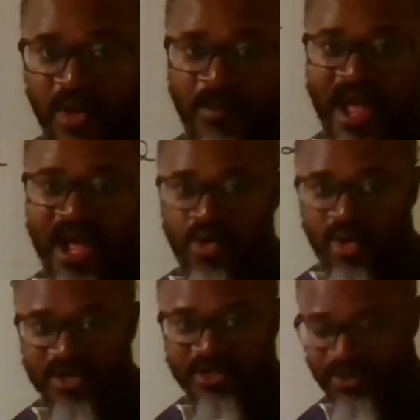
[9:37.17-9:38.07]
my
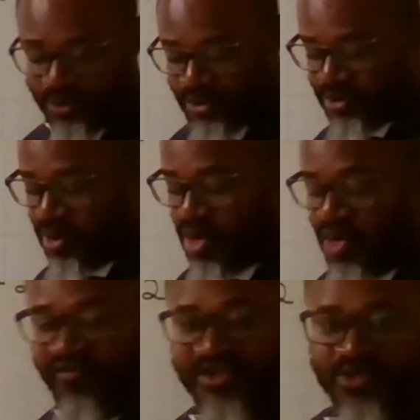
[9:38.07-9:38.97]
goal is
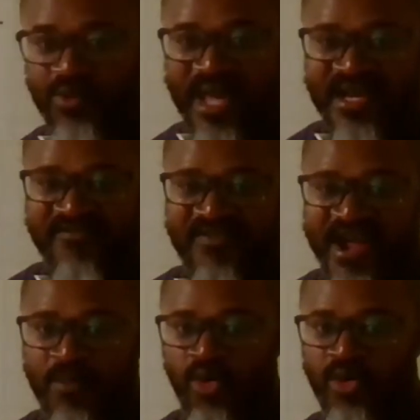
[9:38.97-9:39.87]
to get the
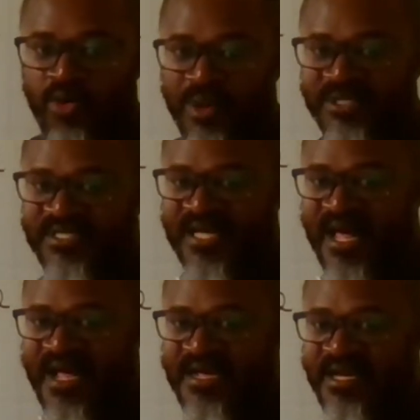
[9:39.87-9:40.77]
variable on one
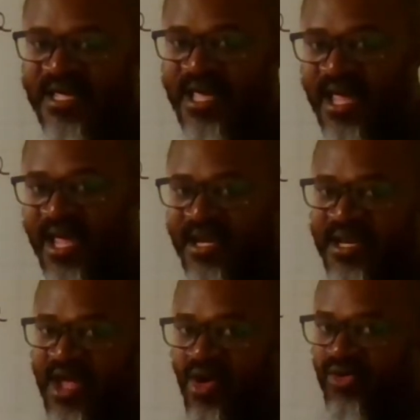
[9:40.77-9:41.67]
side
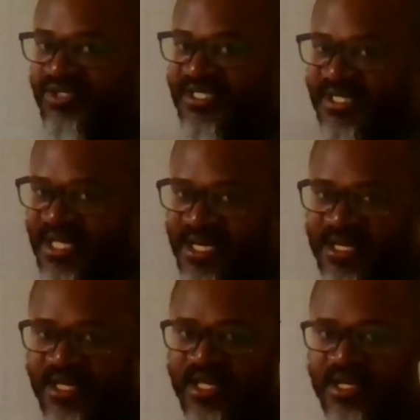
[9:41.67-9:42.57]
and the constant
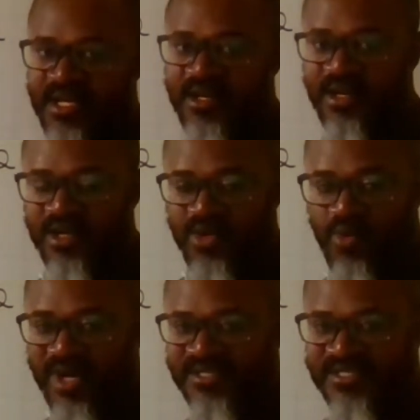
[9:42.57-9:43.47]

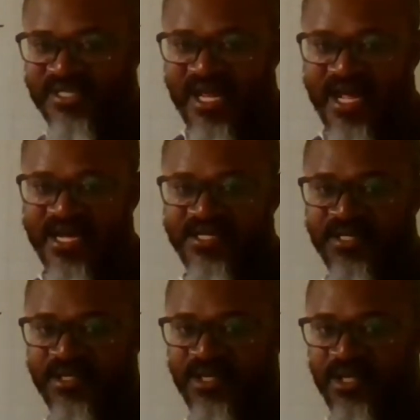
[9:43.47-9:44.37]
in one side.
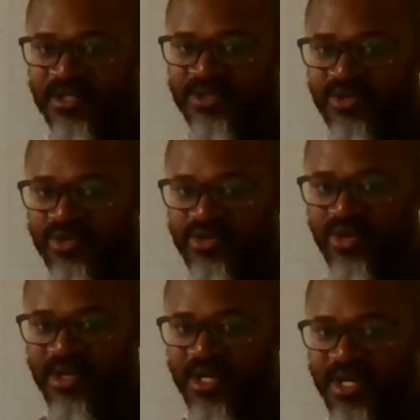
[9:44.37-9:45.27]
So
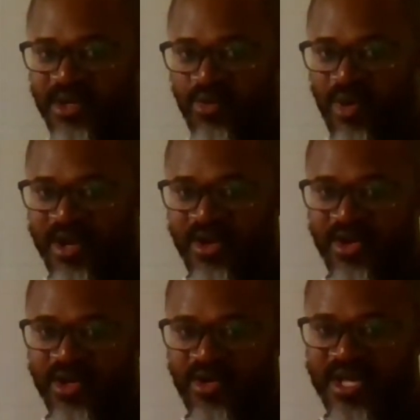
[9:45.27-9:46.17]

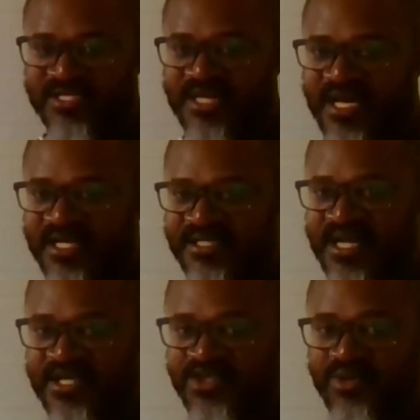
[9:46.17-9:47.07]
another strategy
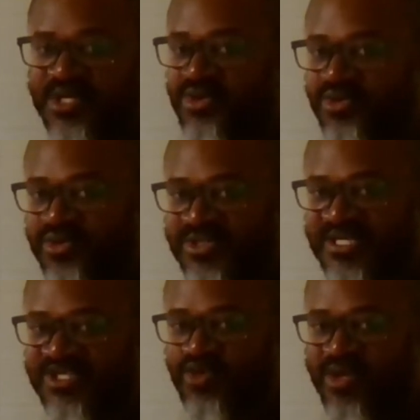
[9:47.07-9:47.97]
that you need to use
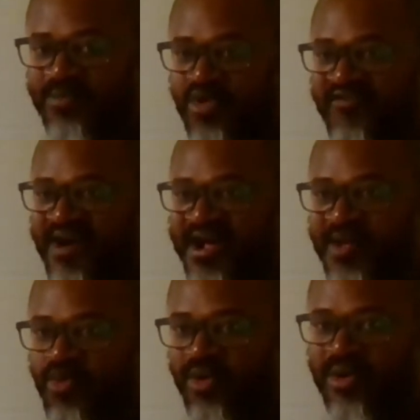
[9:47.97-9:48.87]
is to keep your
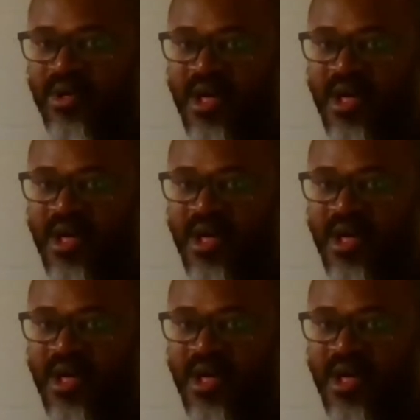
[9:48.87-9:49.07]
variable